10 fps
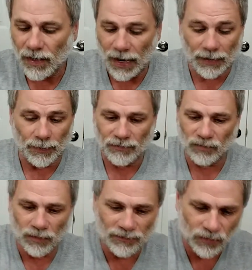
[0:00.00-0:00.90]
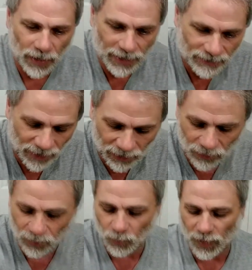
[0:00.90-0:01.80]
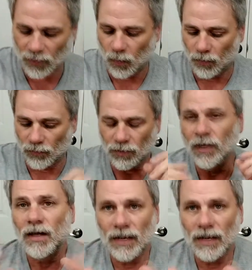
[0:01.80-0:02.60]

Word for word: Anyway, so let's go ahead and take a look at what I ordered.